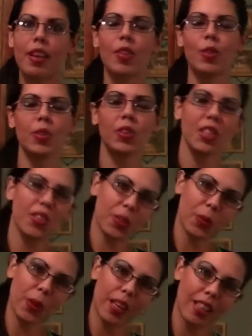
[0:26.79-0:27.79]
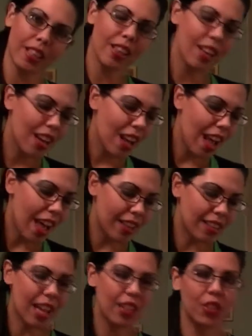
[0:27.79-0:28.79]
it through season 1,
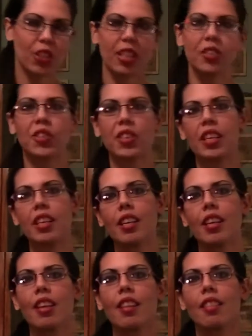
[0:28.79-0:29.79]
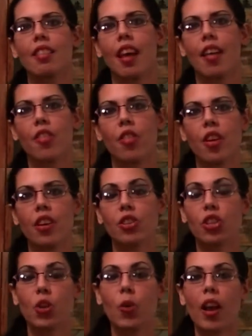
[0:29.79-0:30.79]
and as you can see, that the
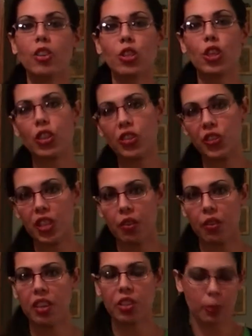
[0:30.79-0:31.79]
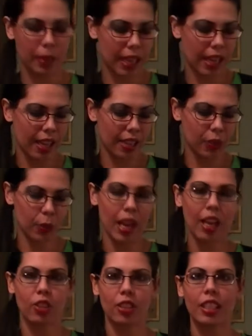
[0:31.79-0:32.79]
show actually looks different. It's because we
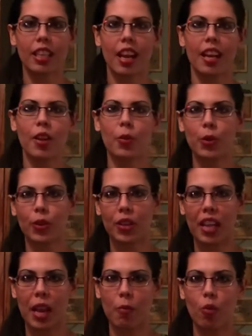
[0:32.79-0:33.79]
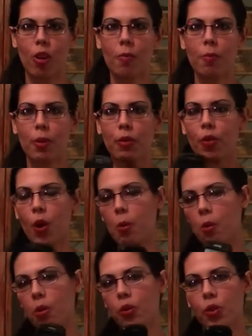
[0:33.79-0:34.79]
actually got a real camera. Before we
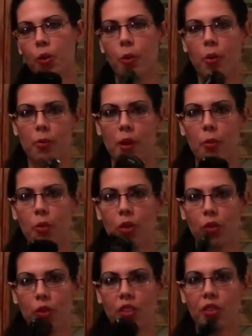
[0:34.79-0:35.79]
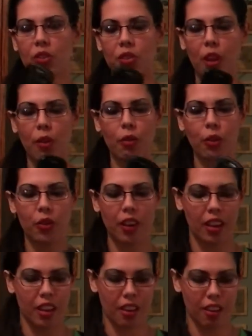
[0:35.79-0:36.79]
were filming with my boyfriend's cell phone
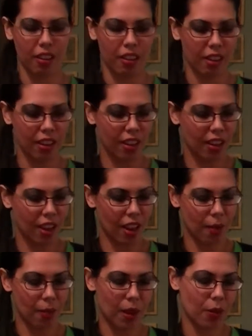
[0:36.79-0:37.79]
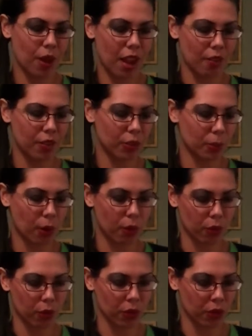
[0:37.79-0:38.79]
right here. I don't have a
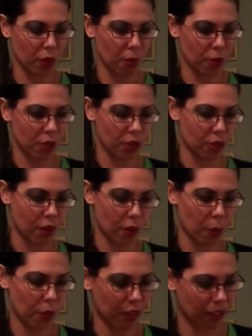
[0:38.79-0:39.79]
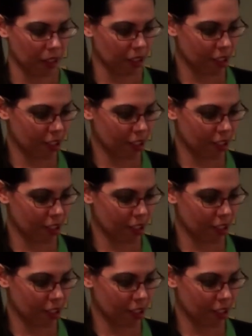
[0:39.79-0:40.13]
smartphone, so I'm going to try to work it.